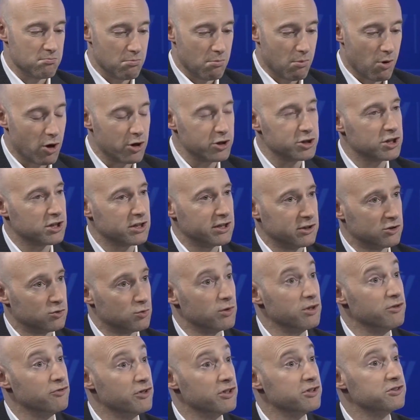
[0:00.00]
marginally it's
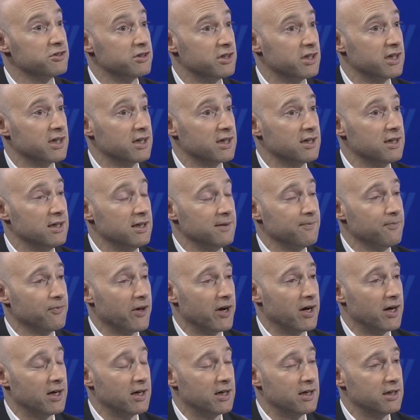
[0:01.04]
revisiting
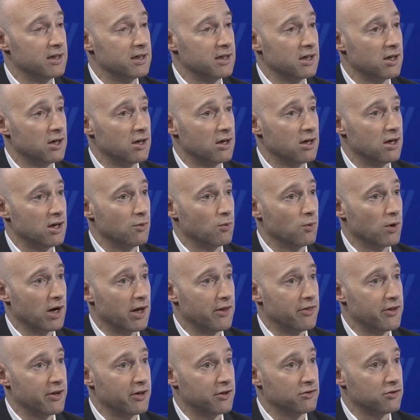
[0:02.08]
what
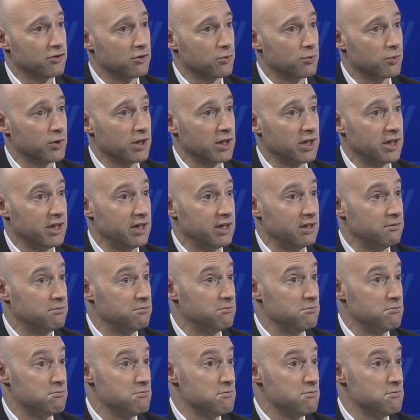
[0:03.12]
I think is a really